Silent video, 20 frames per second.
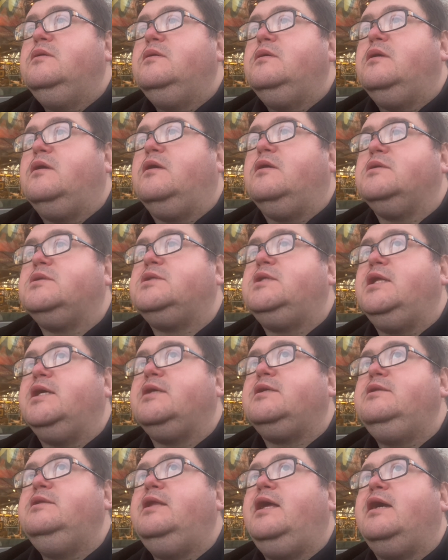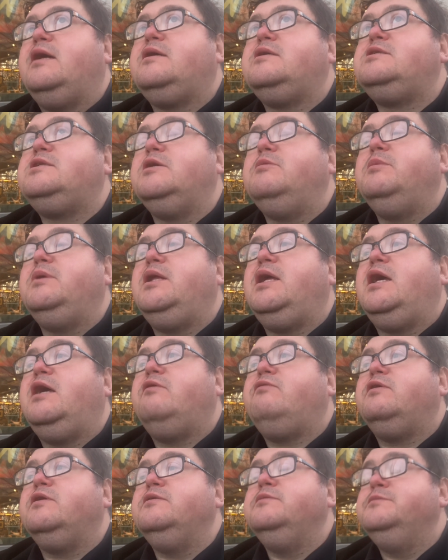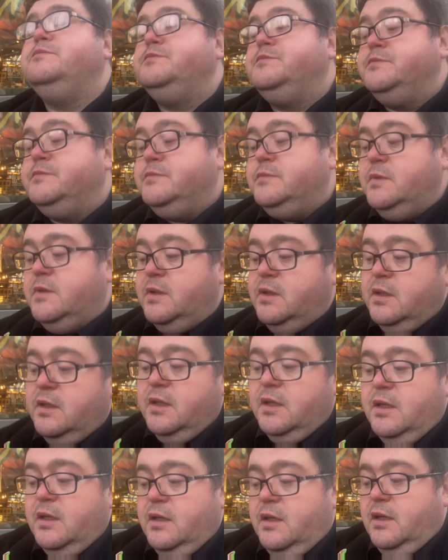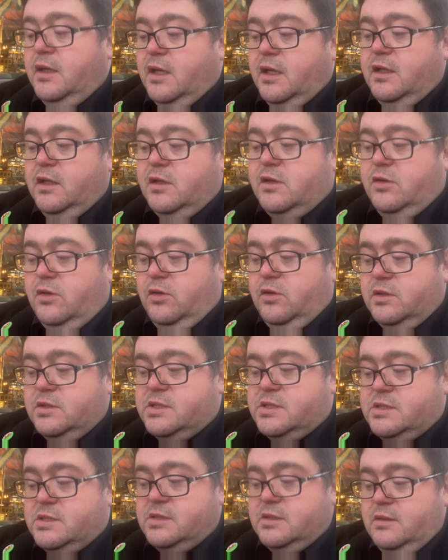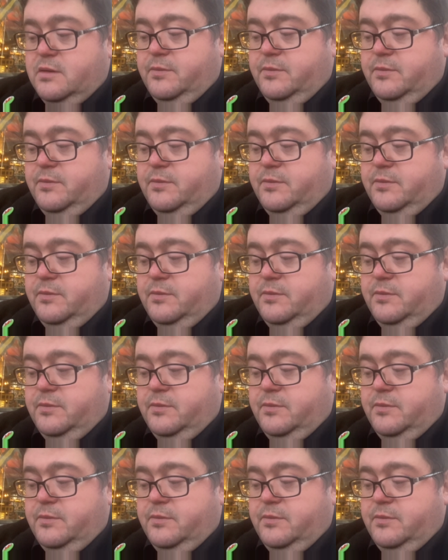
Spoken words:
Oh, it's like nectar in heaven. And of course,